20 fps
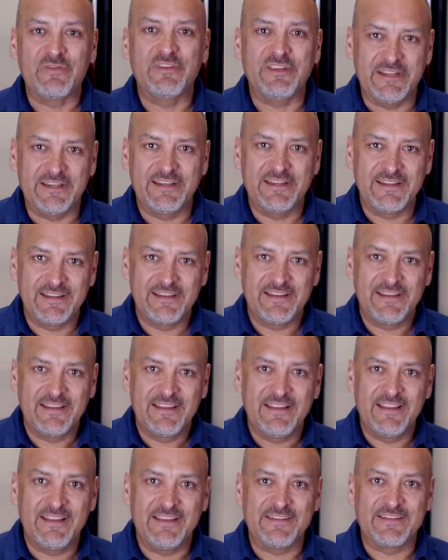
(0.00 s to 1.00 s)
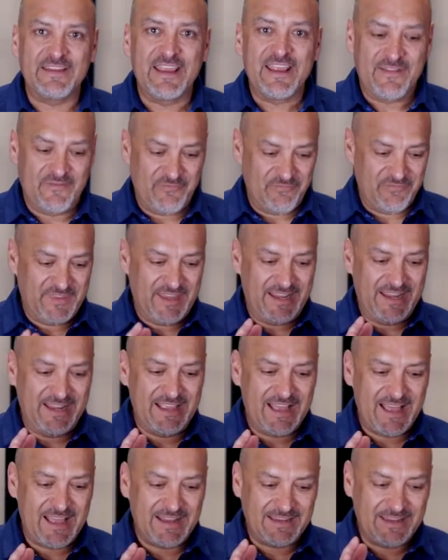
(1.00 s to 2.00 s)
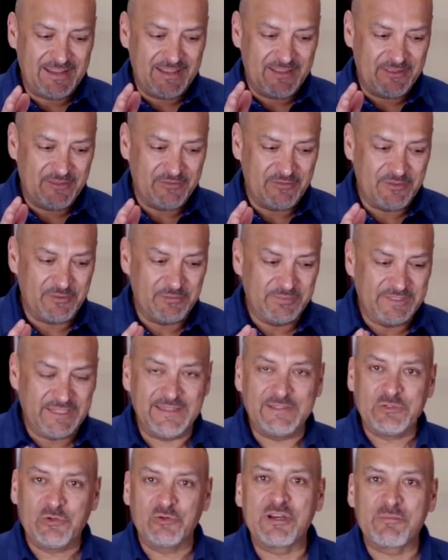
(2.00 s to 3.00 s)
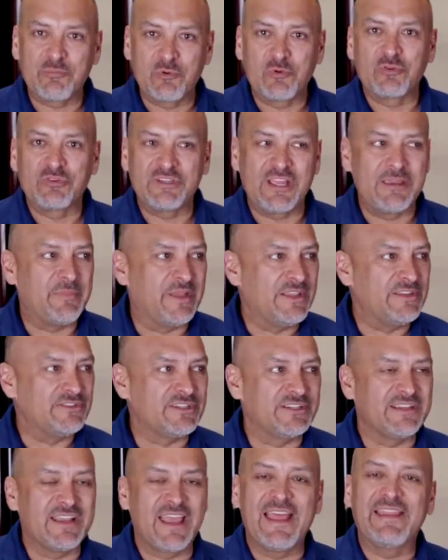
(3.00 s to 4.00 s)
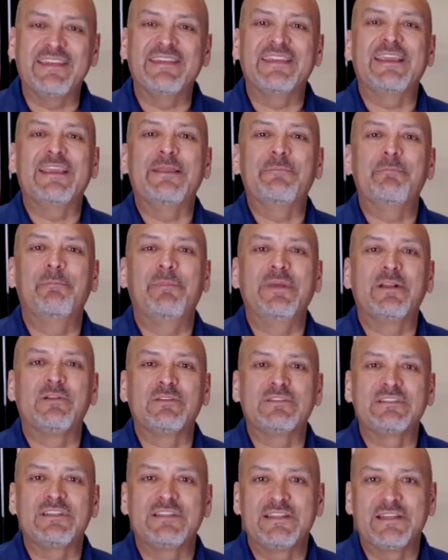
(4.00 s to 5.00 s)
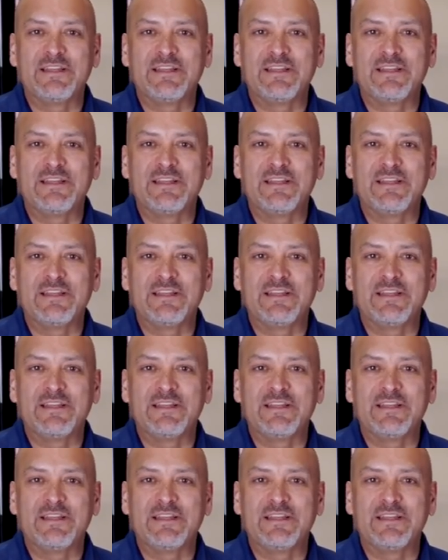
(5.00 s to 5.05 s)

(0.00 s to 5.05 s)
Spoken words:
did is they got the Daytona prototype engine and they built